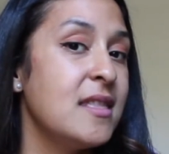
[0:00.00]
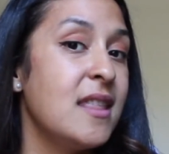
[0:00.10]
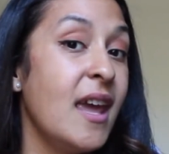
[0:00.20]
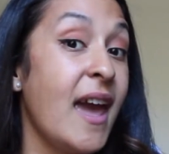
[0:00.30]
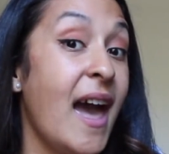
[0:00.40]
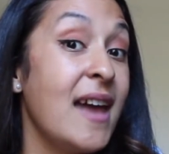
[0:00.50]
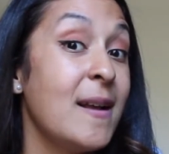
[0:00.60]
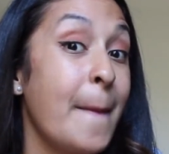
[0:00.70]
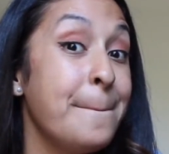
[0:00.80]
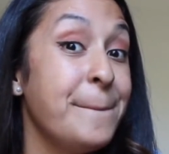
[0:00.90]
They had
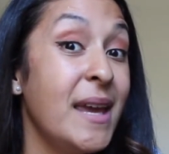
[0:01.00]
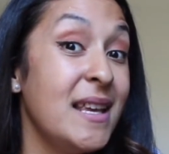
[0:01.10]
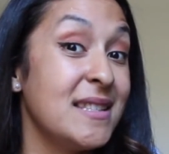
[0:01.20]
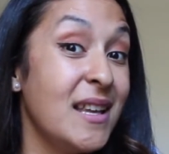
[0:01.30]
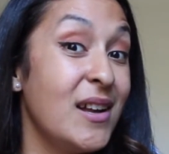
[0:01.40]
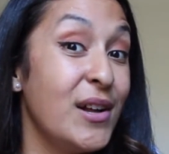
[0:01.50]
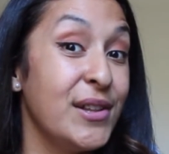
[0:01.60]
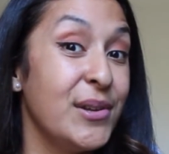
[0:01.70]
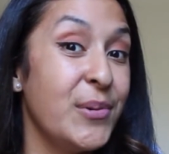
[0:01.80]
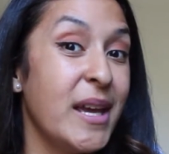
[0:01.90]
amazing
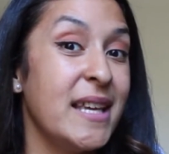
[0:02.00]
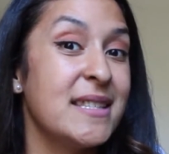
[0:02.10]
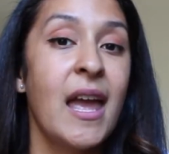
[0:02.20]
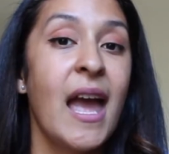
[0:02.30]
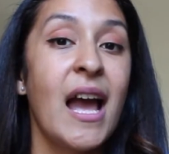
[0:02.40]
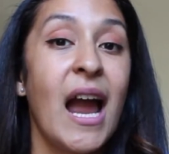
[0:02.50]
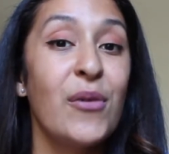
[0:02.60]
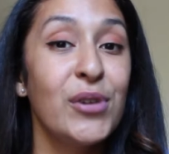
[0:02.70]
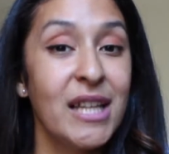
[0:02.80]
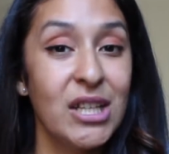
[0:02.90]
colorways. I
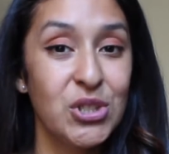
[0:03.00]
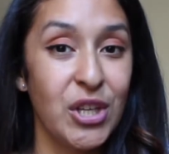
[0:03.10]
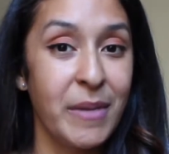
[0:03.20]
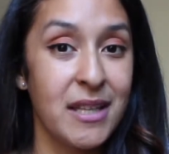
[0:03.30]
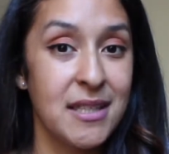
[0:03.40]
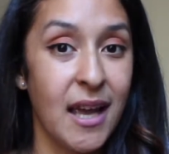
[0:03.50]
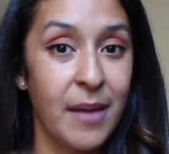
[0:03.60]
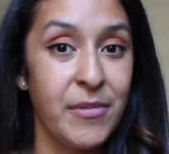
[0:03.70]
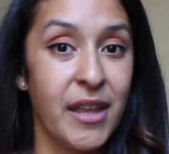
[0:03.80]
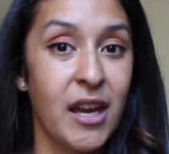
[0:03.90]
really enjoyed my
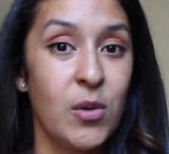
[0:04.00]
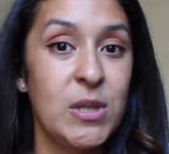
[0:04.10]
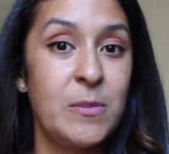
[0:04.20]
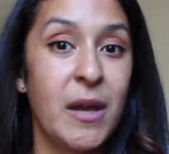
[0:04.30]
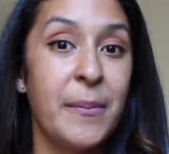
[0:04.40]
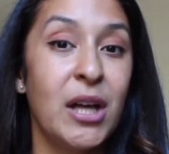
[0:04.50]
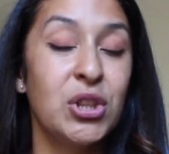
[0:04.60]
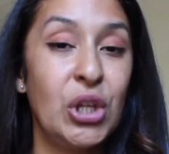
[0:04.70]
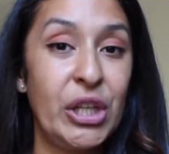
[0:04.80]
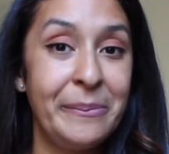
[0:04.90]
time there. We spent
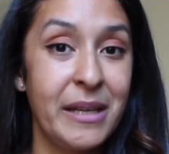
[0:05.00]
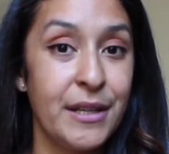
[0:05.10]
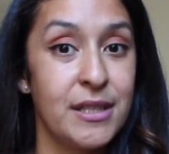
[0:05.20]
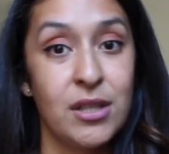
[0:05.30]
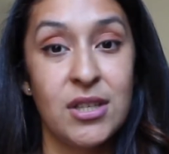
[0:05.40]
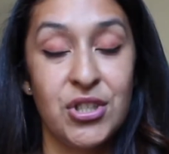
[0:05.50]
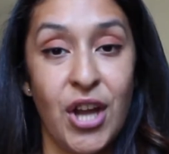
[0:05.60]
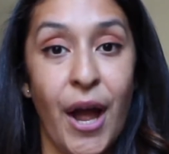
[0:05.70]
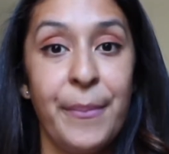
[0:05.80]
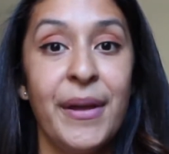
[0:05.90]
about 30 minutes in the
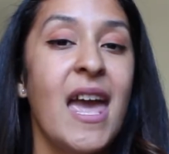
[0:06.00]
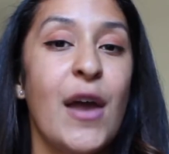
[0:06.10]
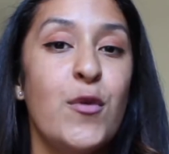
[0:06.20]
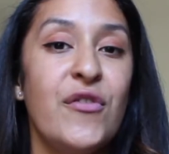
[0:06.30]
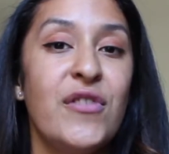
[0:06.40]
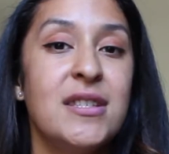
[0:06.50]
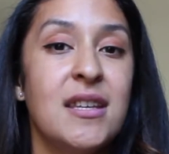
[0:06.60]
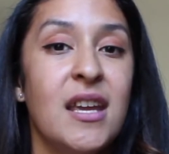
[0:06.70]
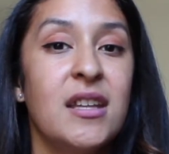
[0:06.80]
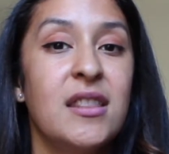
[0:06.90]
shop and we
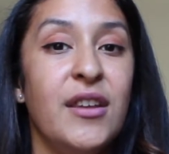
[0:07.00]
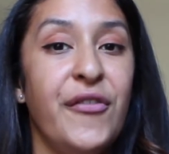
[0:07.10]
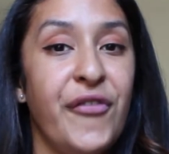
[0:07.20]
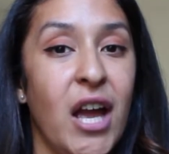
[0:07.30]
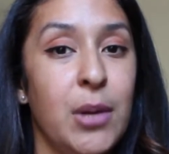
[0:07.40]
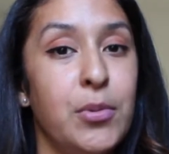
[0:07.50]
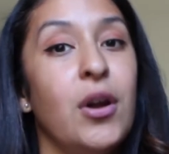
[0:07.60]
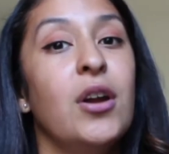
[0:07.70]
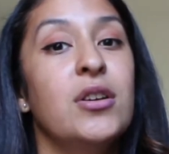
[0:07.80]
visited the Fiber